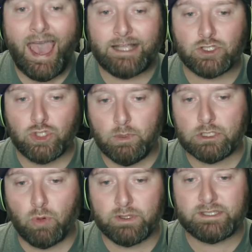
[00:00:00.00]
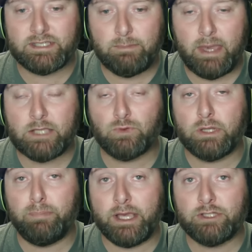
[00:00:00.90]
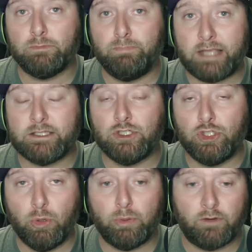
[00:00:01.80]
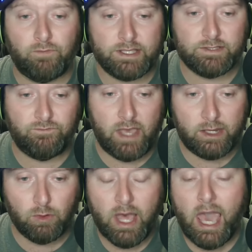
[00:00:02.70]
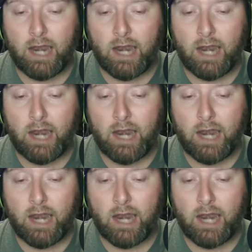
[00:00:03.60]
and so much more on the same page where you place your bets and do it with our friends at FanDuel.